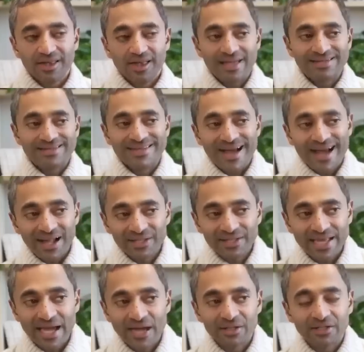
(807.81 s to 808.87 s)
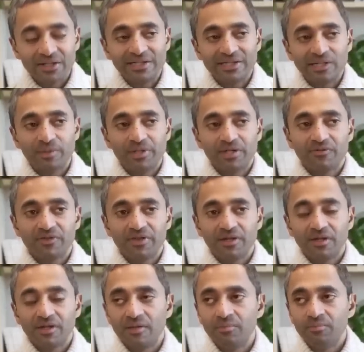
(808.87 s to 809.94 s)
and dial down a little bit of
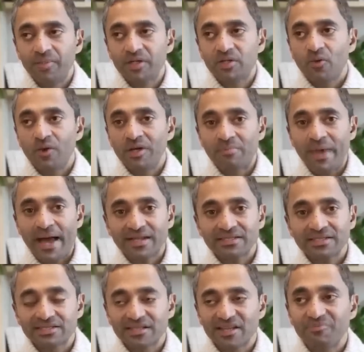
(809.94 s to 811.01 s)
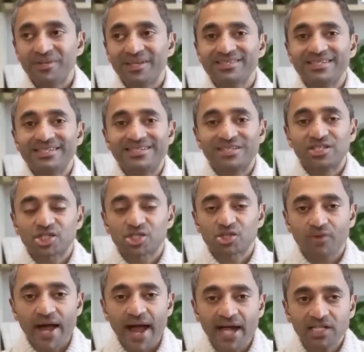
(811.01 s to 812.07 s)
the Bitcoin maxi stuff because it
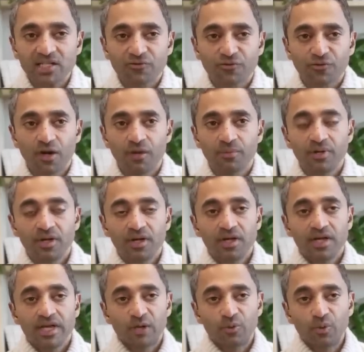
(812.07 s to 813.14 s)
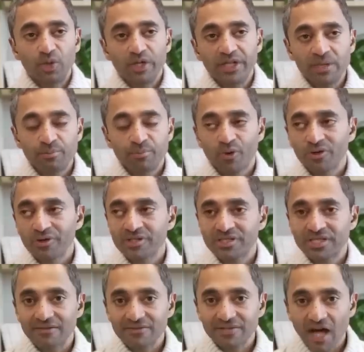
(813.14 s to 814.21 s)
distracts from a really important
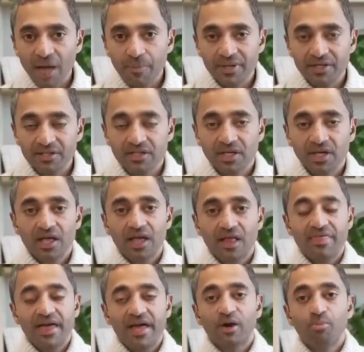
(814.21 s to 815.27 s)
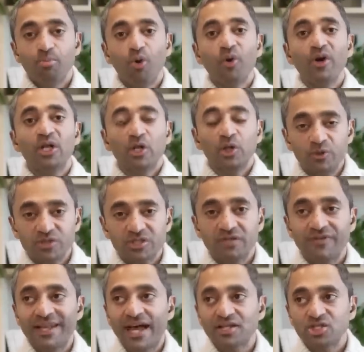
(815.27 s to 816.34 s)
set of topics that are more
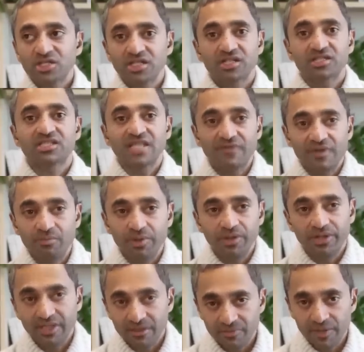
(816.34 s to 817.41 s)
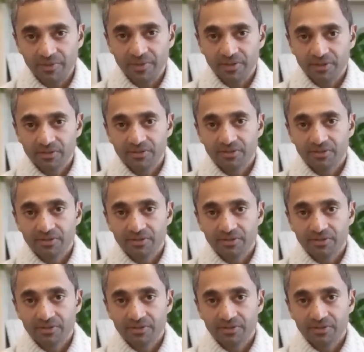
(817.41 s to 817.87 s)
inclusive and actually touch 7 billion people.